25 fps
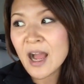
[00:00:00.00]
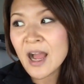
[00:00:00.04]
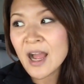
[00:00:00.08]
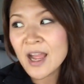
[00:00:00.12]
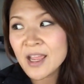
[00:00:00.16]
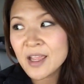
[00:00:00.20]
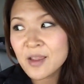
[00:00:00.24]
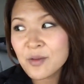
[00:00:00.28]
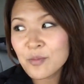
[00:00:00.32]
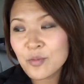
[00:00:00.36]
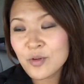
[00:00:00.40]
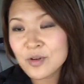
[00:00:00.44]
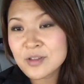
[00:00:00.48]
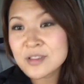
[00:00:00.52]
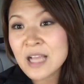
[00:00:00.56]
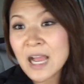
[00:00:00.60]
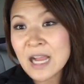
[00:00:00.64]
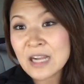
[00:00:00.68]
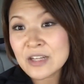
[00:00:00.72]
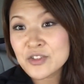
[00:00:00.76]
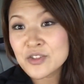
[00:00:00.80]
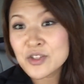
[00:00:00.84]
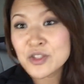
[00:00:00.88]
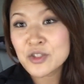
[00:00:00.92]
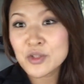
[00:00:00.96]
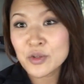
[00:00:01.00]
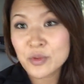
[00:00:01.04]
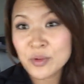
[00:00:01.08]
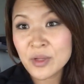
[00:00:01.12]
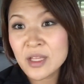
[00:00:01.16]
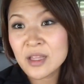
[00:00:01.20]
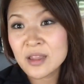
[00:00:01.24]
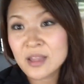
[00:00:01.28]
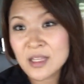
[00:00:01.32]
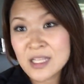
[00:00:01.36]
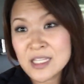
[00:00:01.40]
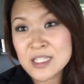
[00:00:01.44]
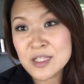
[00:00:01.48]
I was actually
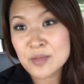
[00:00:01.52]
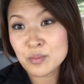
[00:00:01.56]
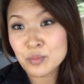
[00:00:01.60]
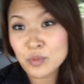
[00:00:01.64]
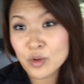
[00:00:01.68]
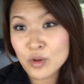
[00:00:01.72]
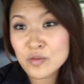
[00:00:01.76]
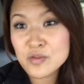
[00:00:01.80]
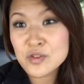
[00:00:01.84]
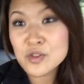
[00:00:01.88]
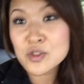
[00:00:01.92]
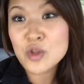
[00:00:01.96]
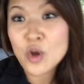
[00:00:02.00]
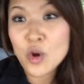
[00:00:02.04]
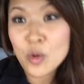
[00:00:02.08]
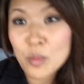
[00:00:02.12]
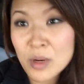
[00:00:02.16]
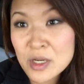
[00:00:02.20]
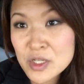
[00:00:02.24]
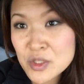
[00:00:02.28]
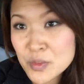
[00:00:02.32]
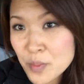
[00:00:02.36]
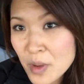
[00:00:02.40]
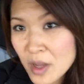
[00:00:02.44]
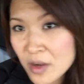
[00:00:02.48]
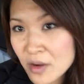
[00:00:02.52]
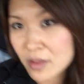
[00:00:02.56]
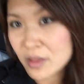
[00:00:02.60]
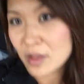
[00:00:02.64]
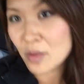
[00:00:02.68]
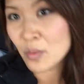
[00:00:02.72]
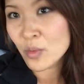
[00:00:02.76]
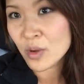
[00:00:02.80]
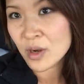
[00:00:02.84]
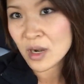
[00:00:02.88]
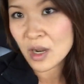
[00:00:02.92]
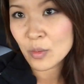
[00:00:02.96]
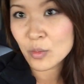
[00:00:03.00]
doing these moves so much better
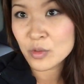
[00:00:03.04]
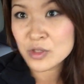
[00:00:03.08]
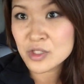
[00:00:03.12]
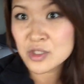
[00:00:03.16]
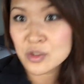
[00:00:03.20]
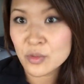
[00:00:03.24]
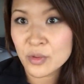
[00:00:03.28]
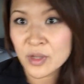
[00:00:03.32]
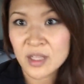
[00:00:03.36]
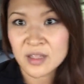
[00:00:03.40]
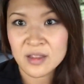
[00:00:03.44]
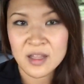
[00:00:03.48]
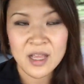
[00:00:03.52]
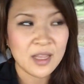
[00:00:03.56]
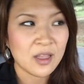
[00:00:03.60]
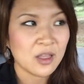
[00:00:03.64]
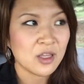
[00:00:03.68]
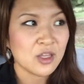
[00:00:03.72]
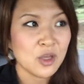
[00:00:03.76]
than what I was doing like